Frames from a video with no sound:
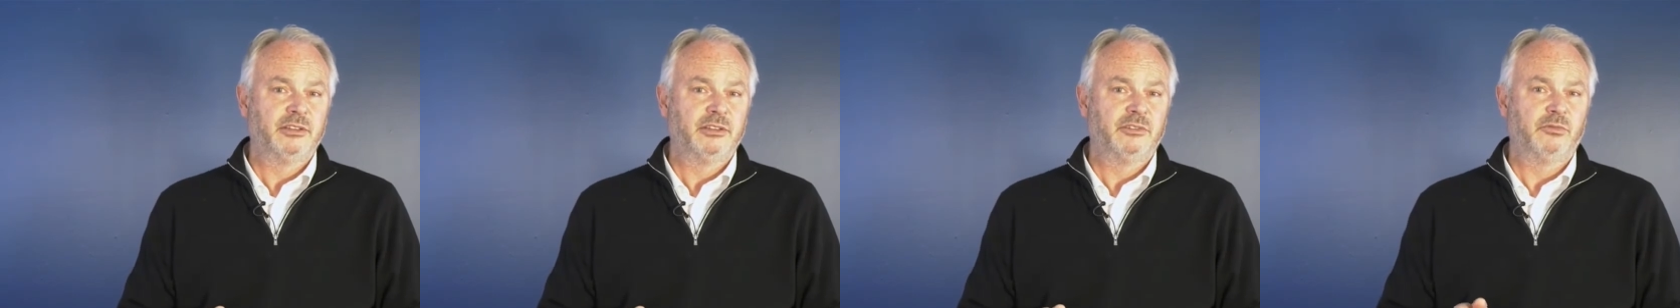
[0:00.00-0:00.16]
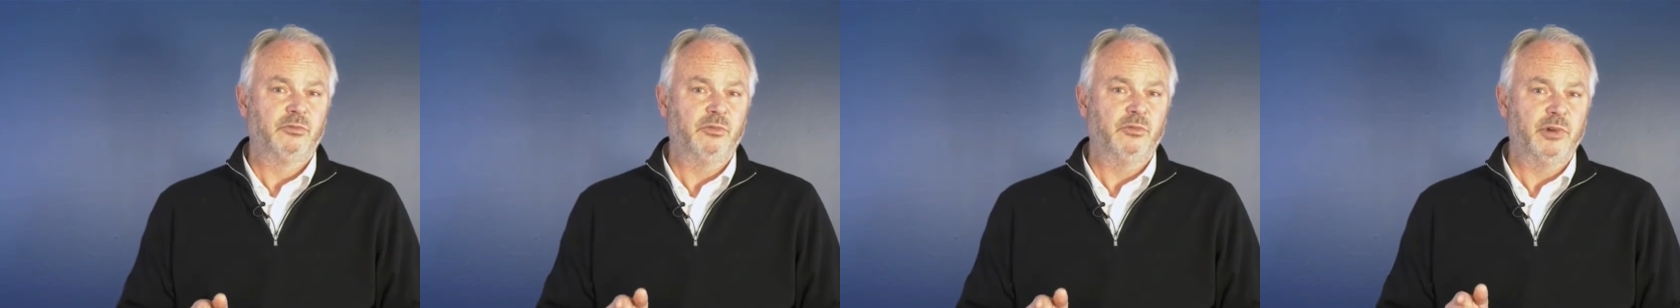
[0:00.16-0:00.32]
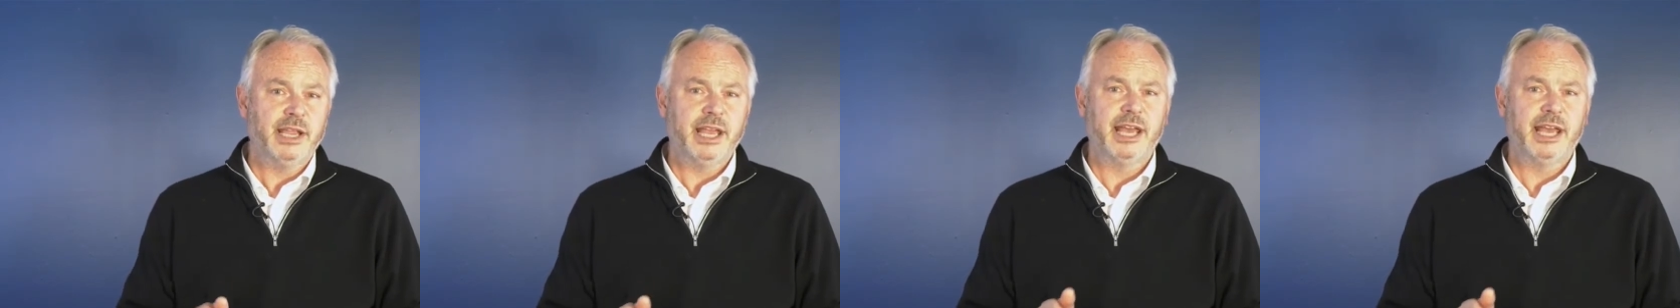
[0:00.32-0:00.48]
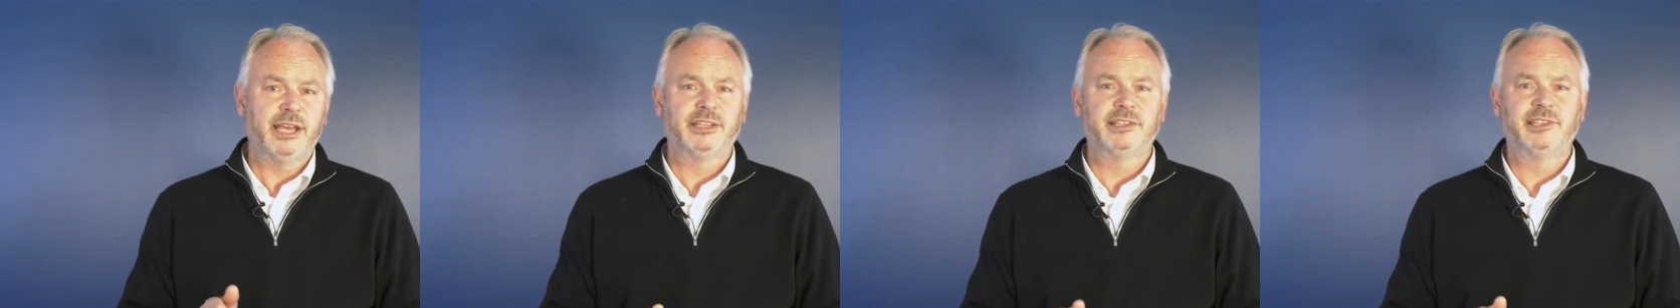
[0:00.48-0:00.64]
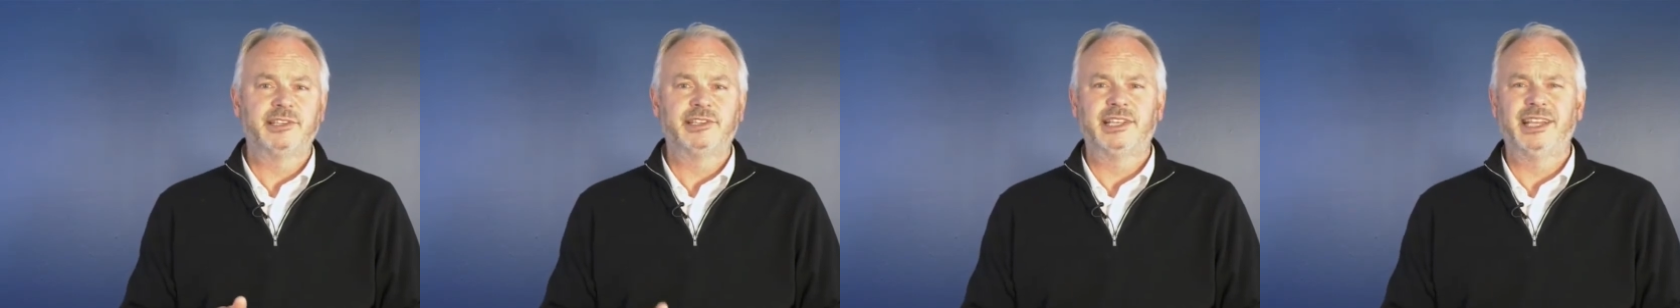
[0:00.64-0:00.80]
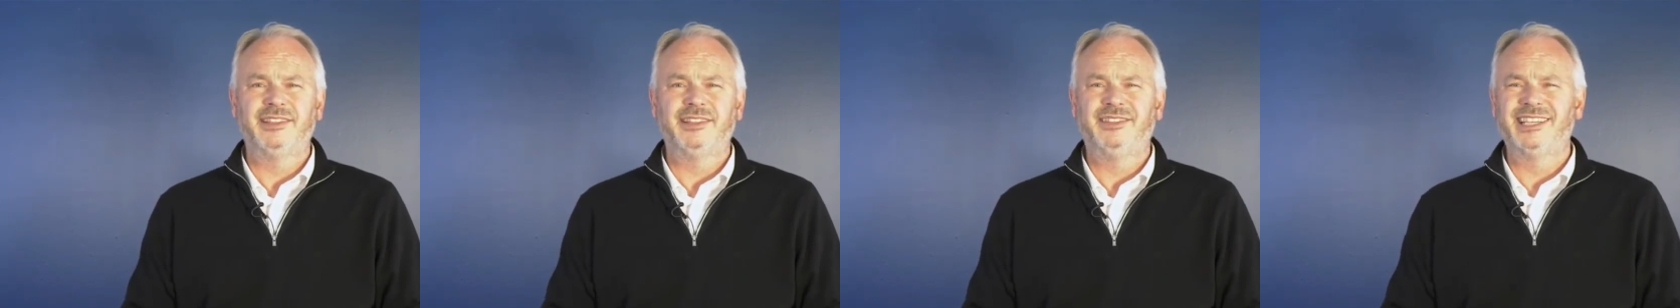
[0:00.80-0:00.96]
Riyadh
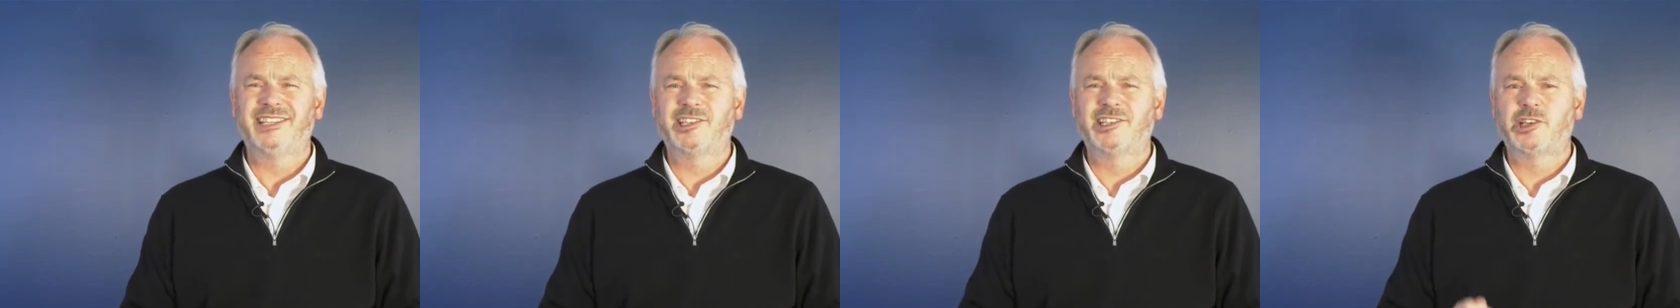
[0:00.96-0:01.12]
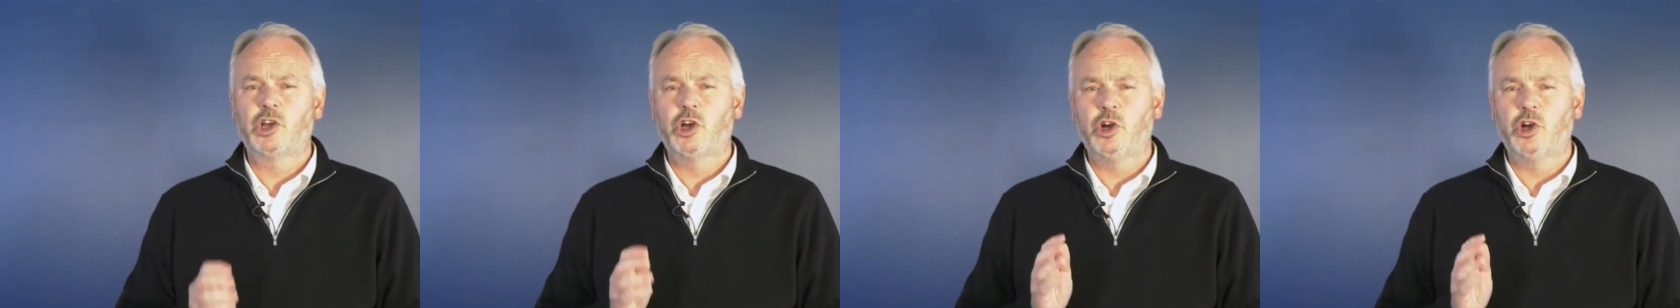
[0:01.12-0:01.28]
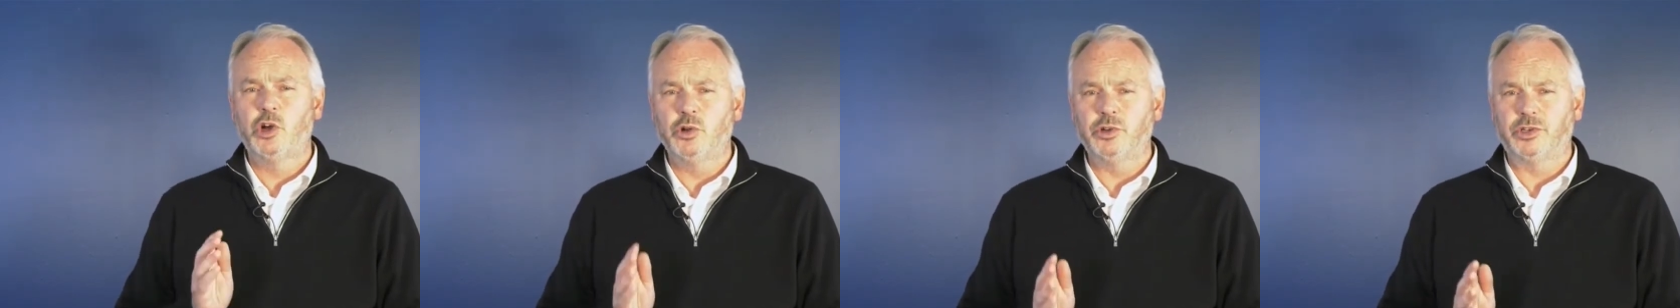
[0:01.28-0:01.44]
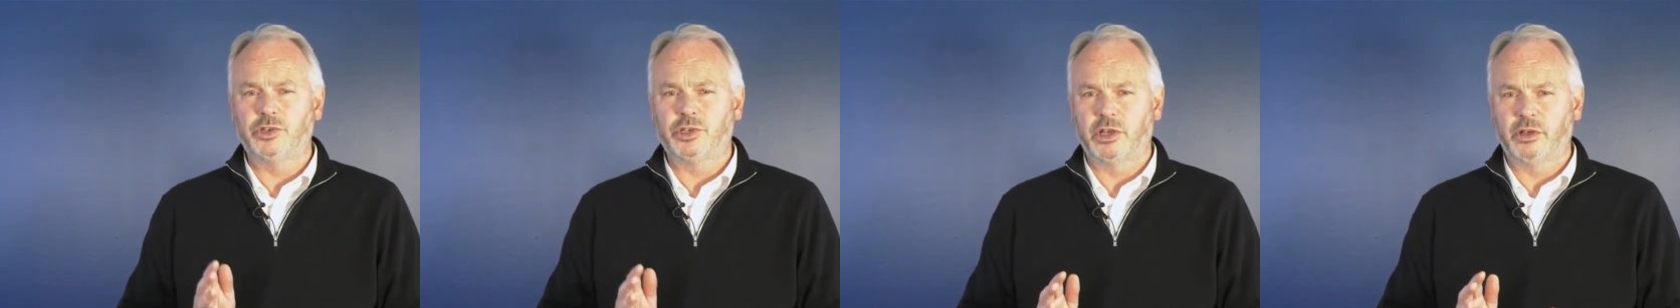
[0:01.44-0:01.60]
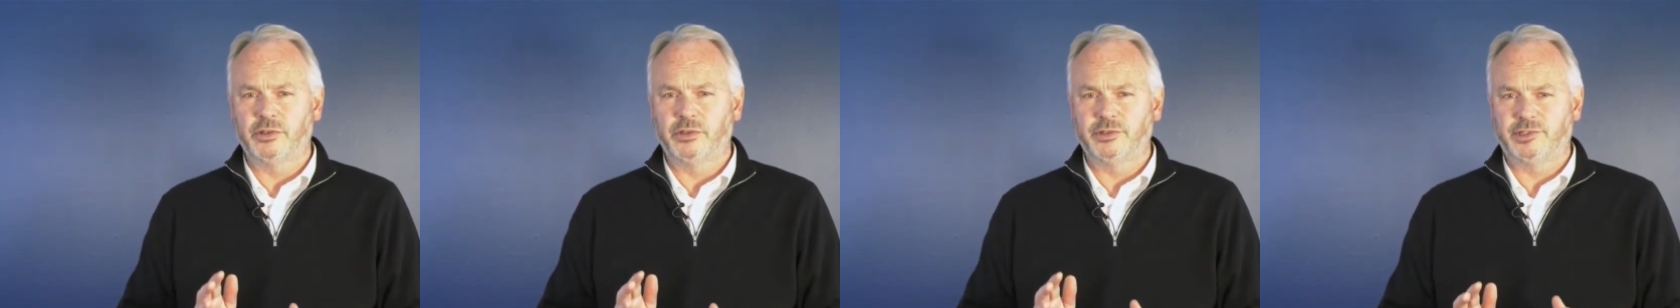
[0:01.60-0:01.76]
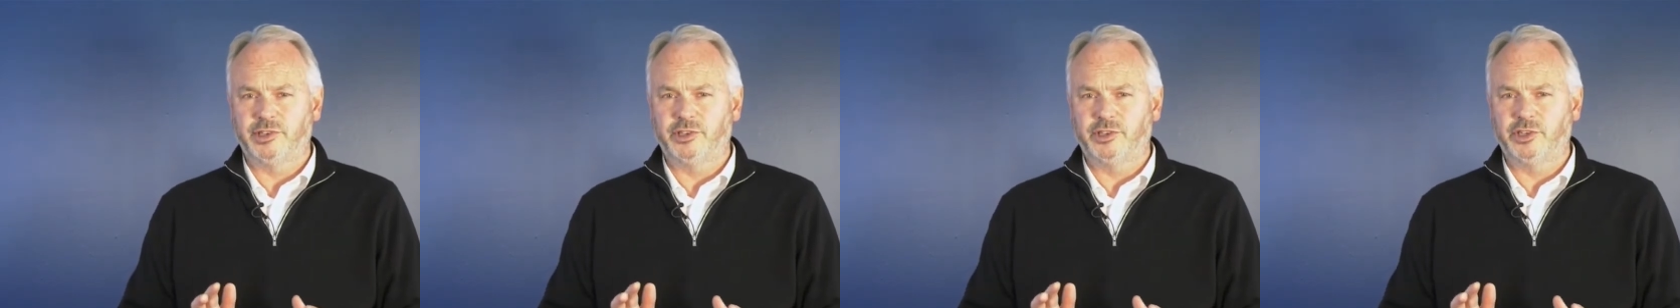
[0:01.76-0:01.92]
has said this could
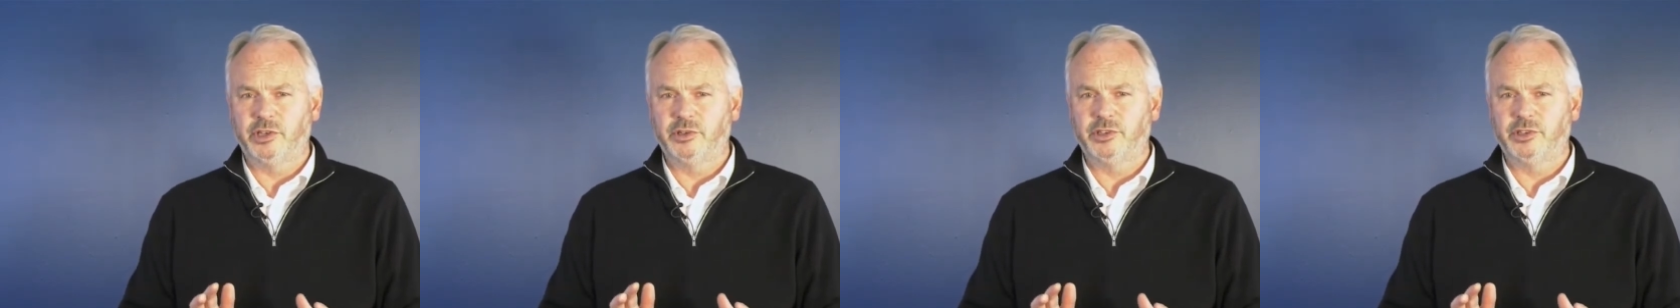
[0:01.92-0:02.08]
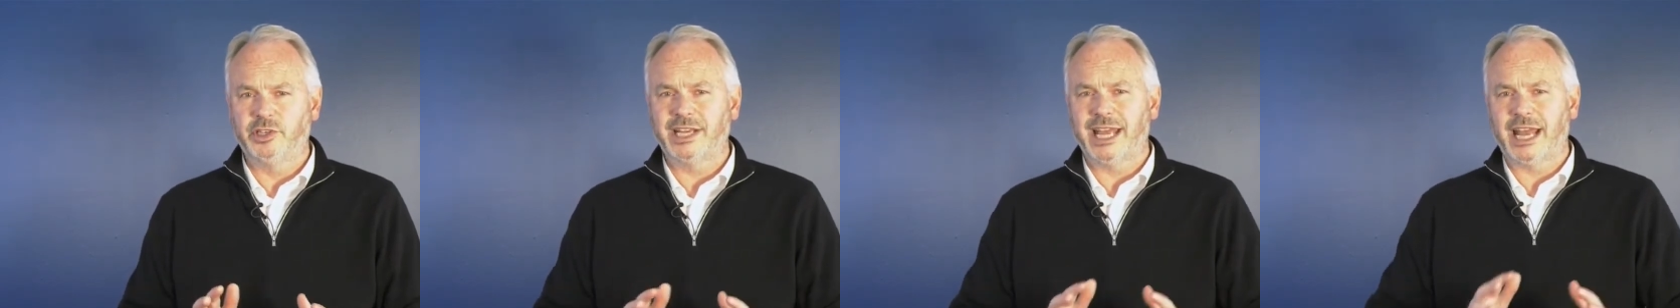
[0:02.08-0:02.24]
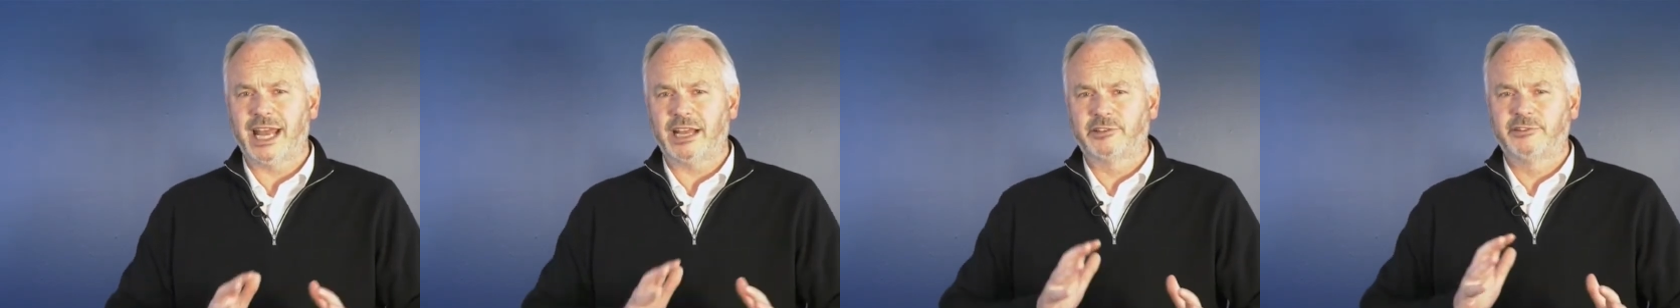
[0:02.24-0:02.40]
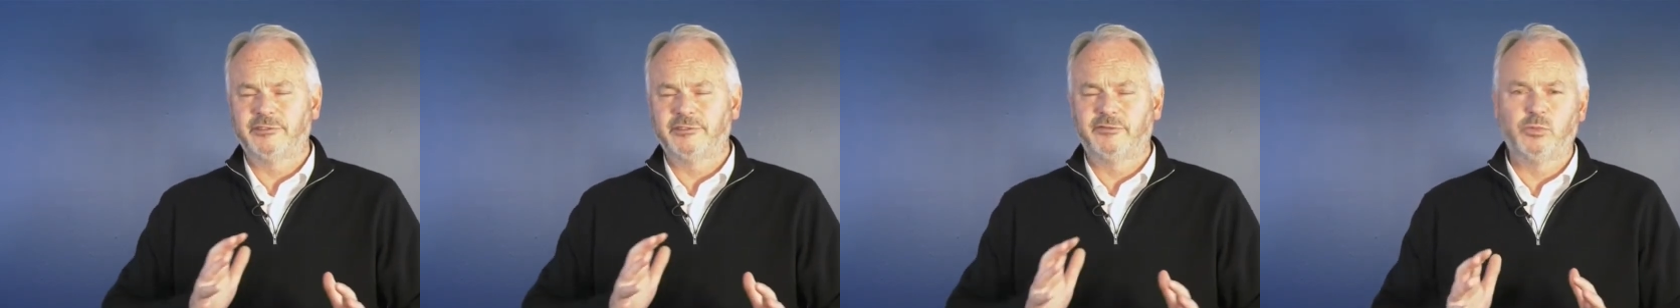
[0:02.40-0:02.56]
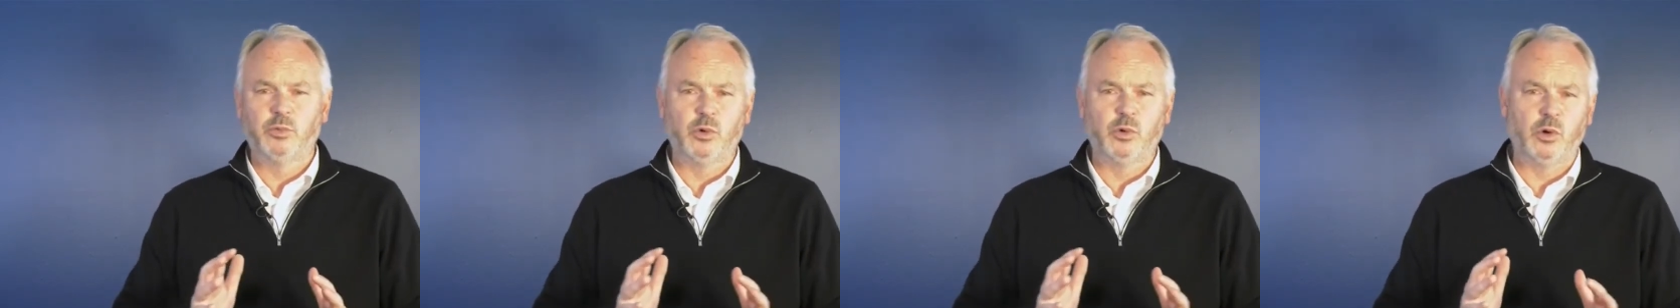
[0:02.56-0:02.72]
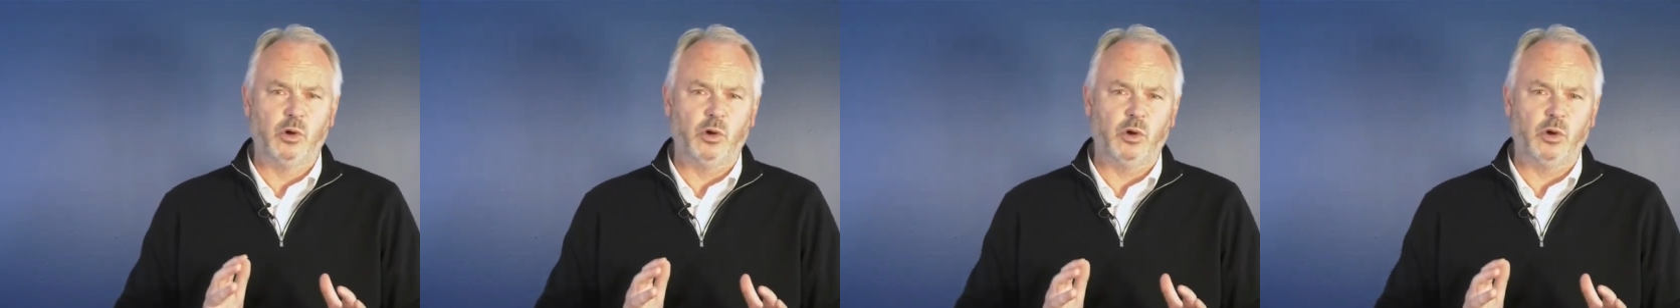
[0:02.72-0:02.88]
constitute an act of
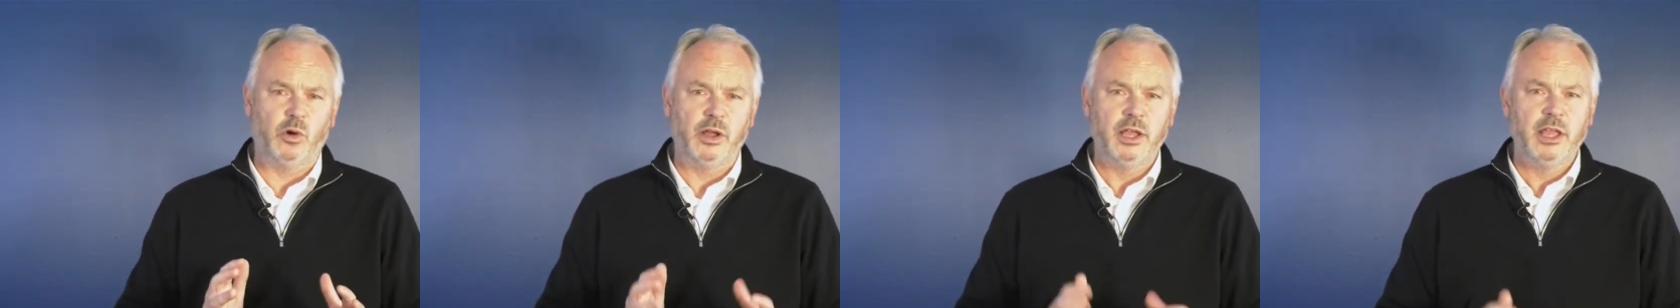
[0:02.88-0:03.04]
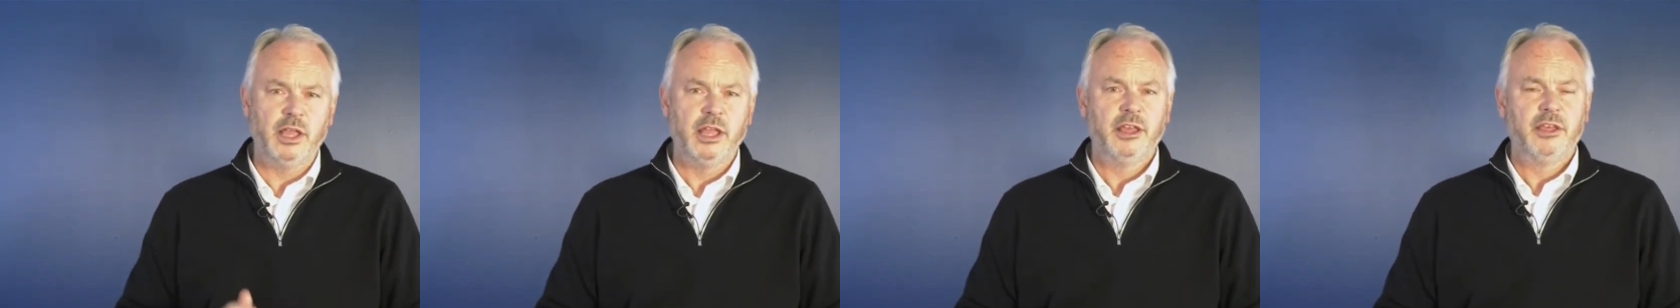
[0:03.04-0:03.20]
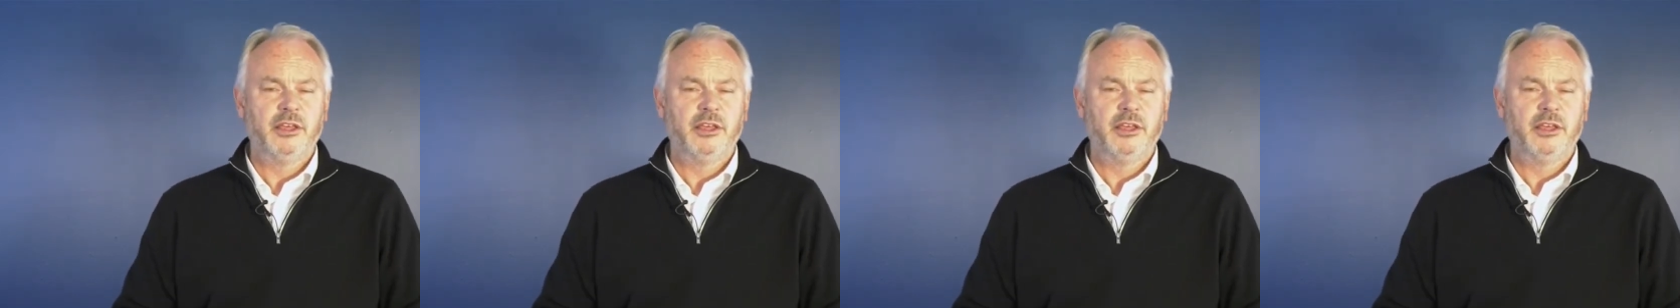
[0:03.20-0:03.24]
war,